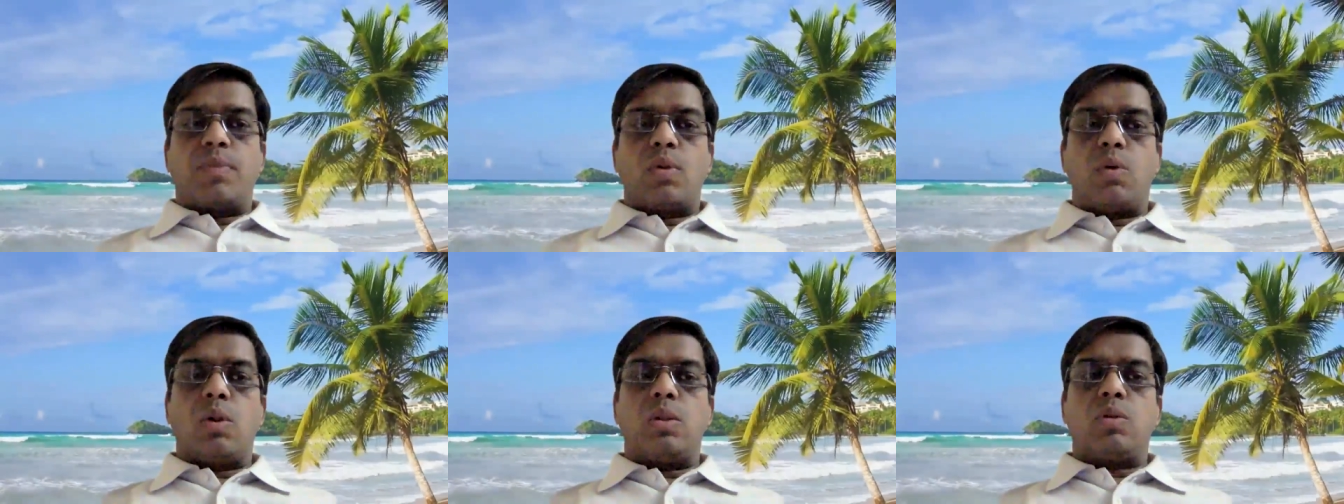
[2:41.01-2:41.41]

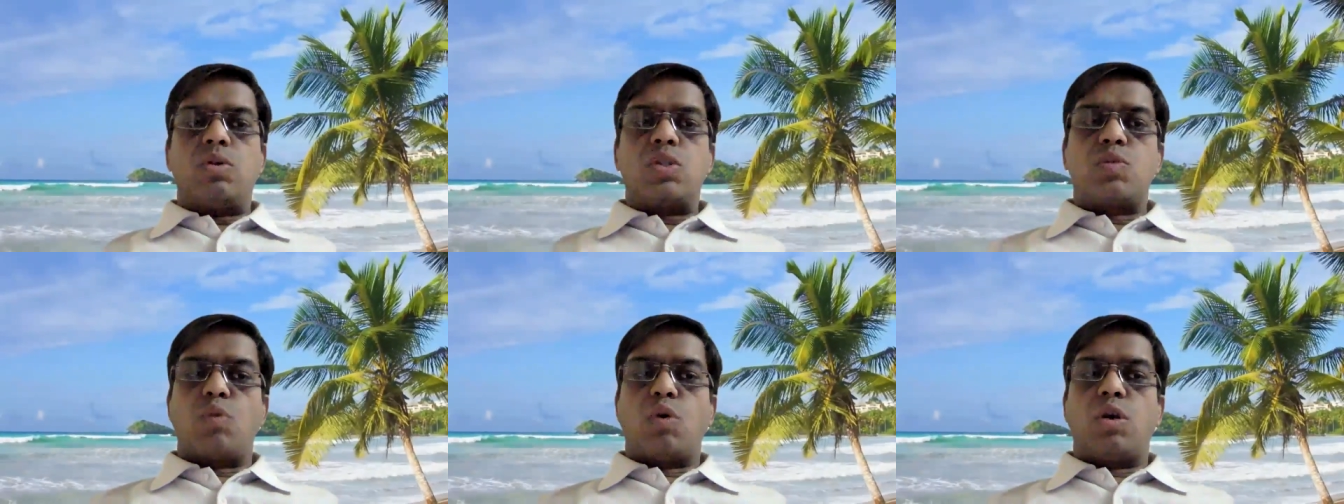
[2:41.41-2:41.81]
Although
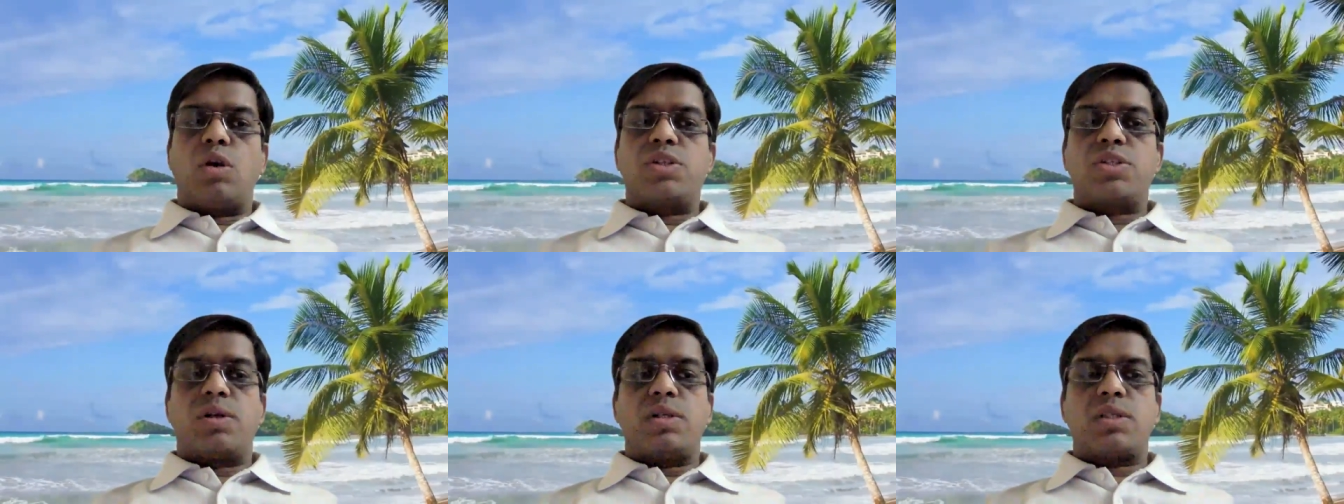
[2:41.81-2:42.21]
smaller
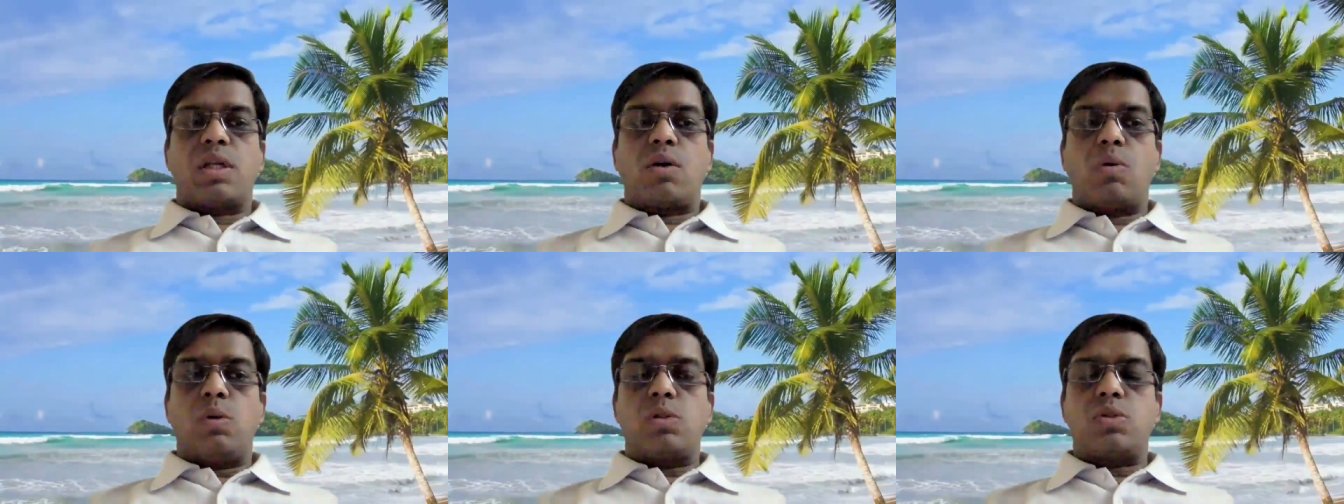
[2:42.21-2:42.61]
joints
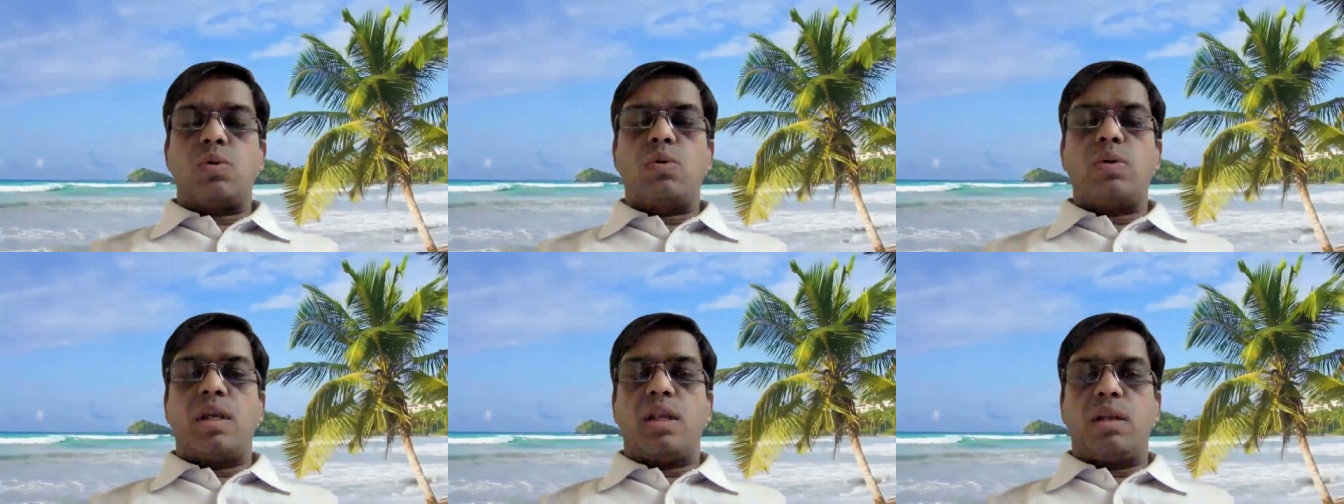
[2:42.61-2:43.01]
are
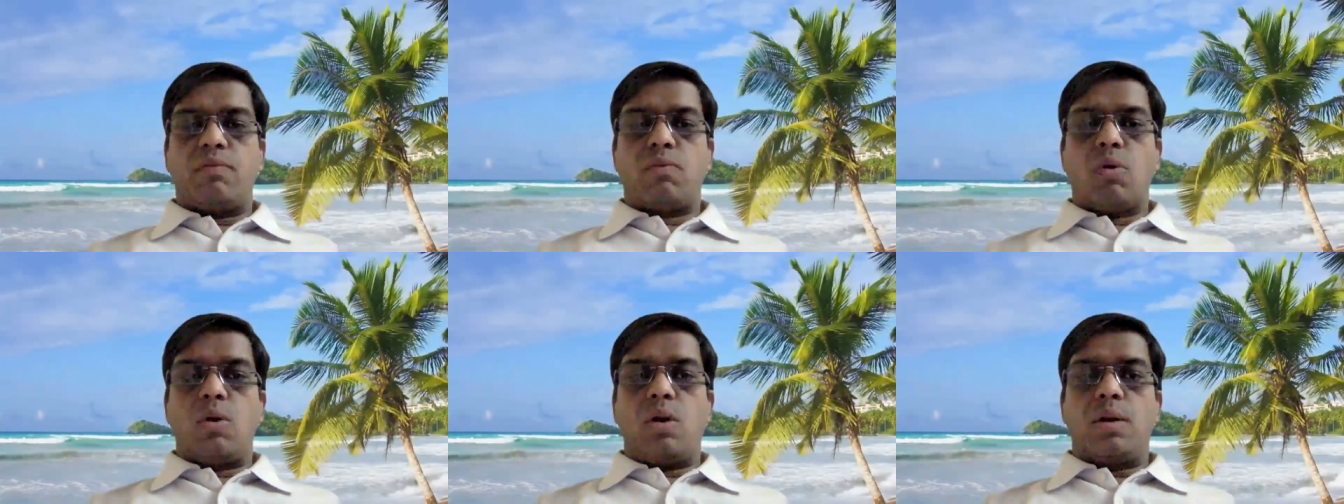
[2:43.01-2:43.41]
also
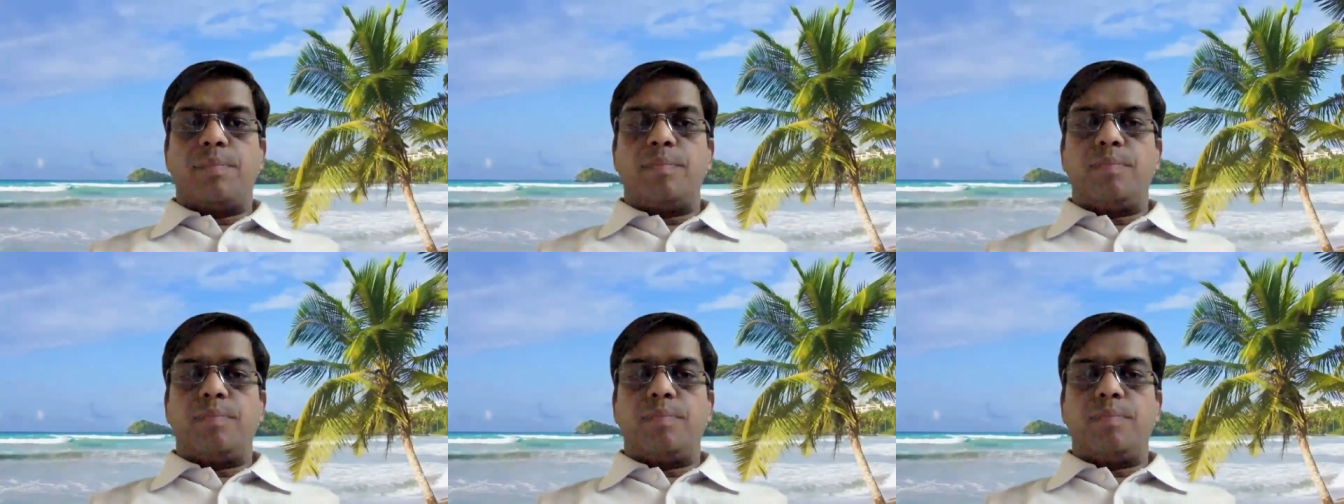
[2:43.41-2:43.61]
involved.